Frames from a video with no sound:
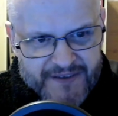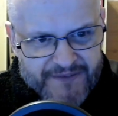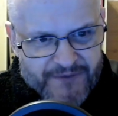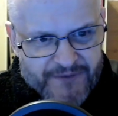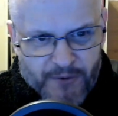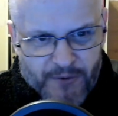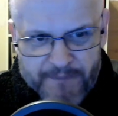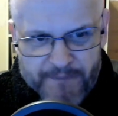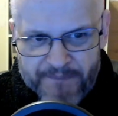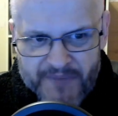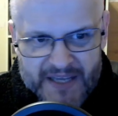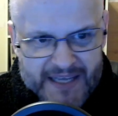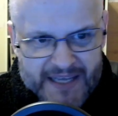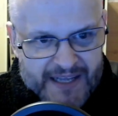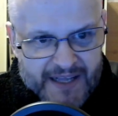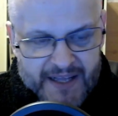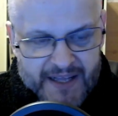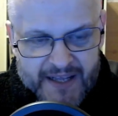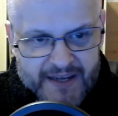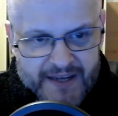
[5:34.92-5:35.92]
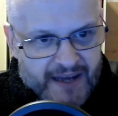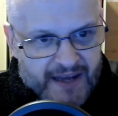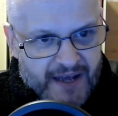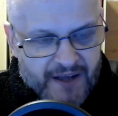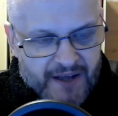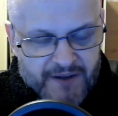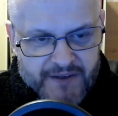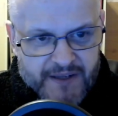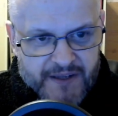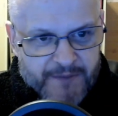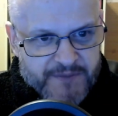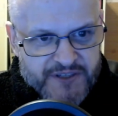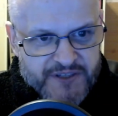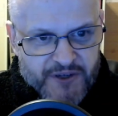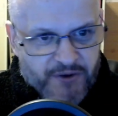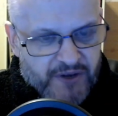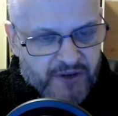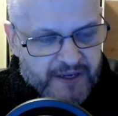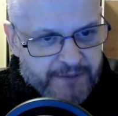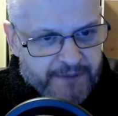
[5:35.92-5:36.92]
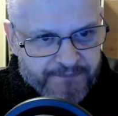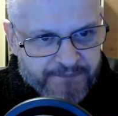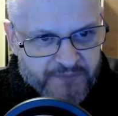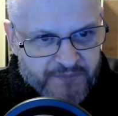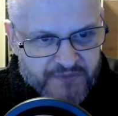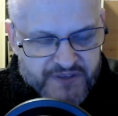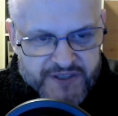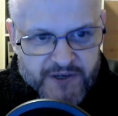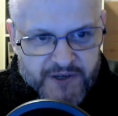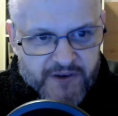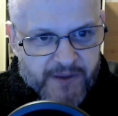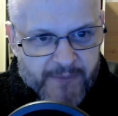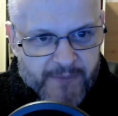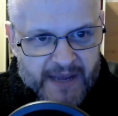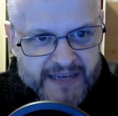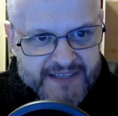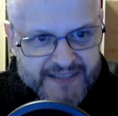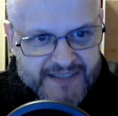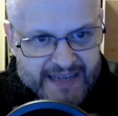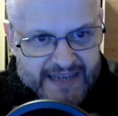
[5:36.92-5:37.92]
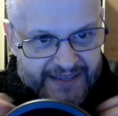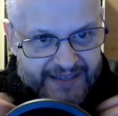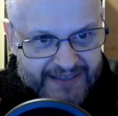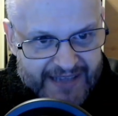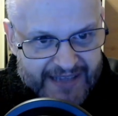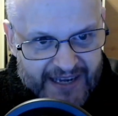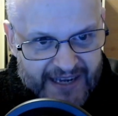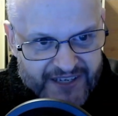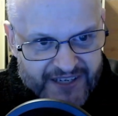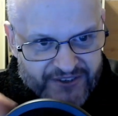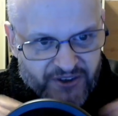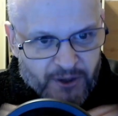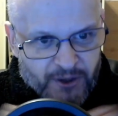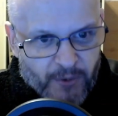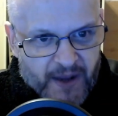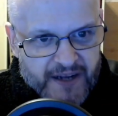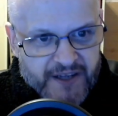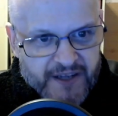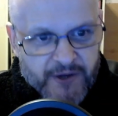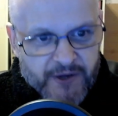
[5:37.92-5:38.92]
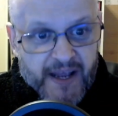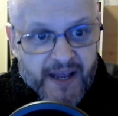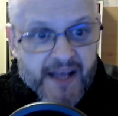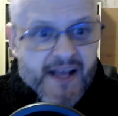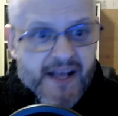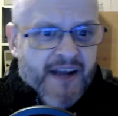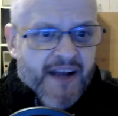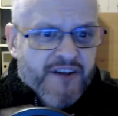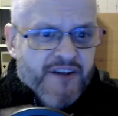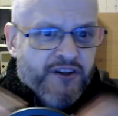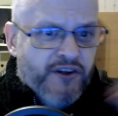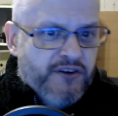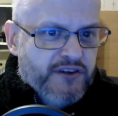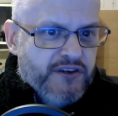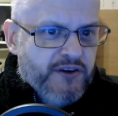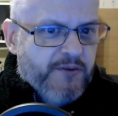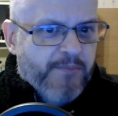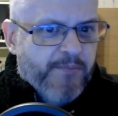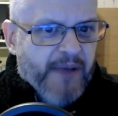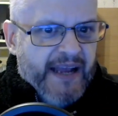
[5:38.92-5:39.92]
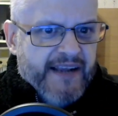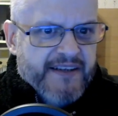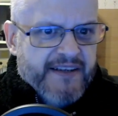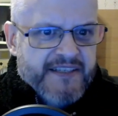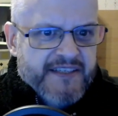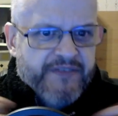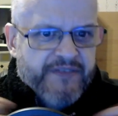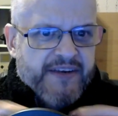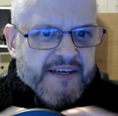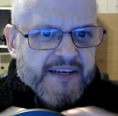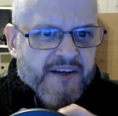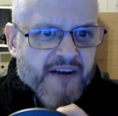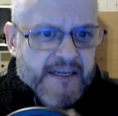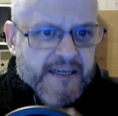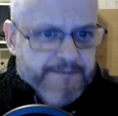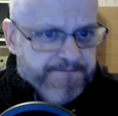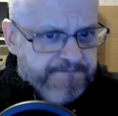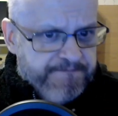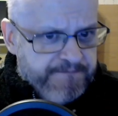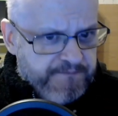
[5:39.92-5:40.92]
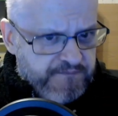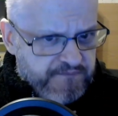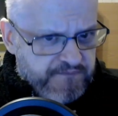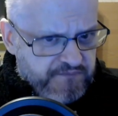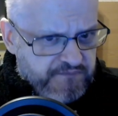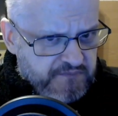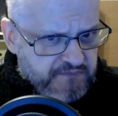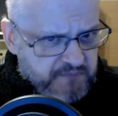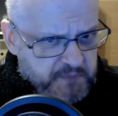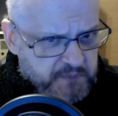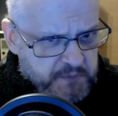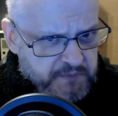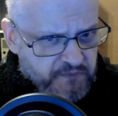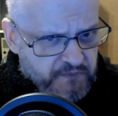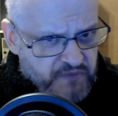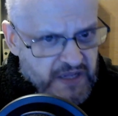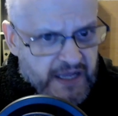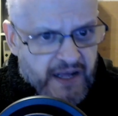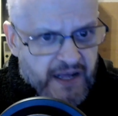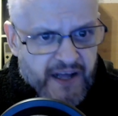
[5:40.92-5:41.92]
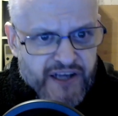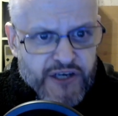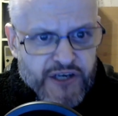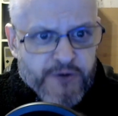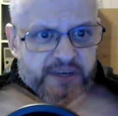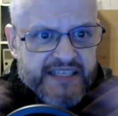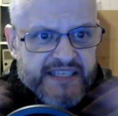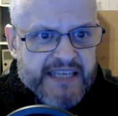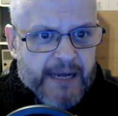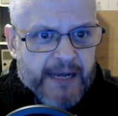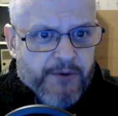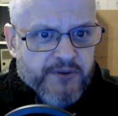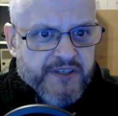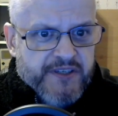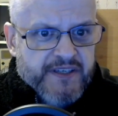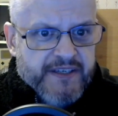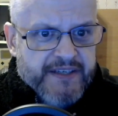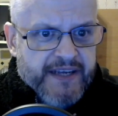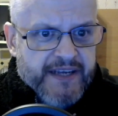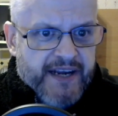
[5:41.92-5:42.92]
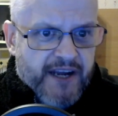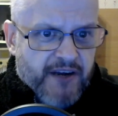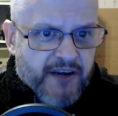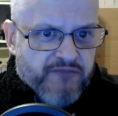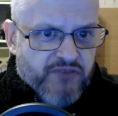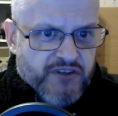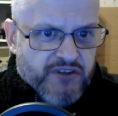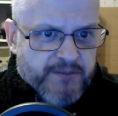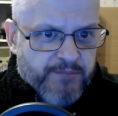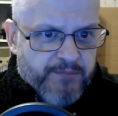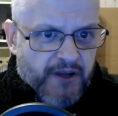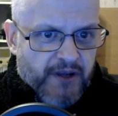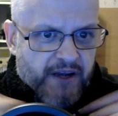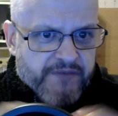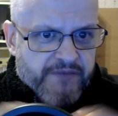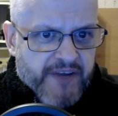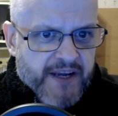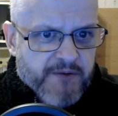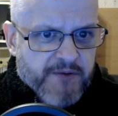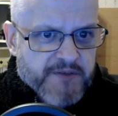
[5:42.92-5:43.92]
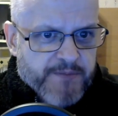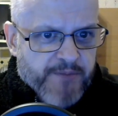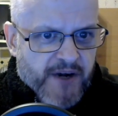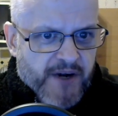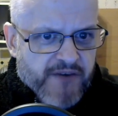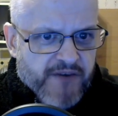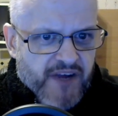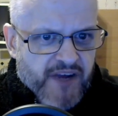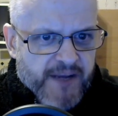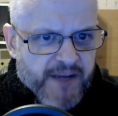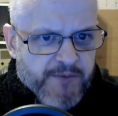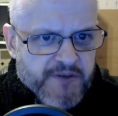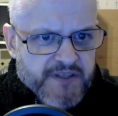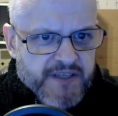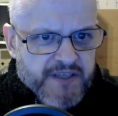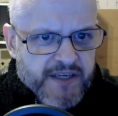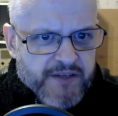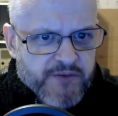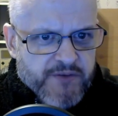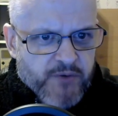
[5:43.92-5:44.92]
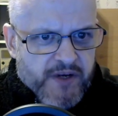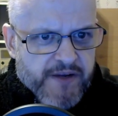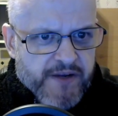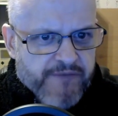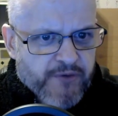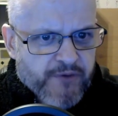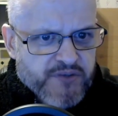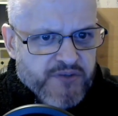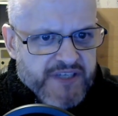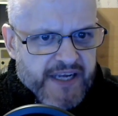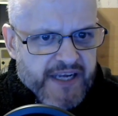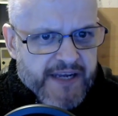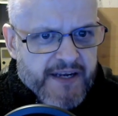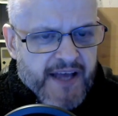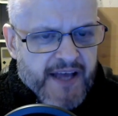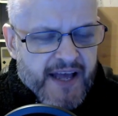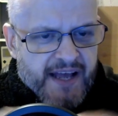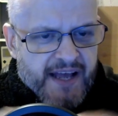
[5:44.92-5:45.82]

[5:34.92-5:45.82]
thought, no, I'm sorry, Max, that is not the way to do it. Look back at something like Lewis Hamilton and Nico Rosberg. I think it was Bahrain, wasn't it? 2014.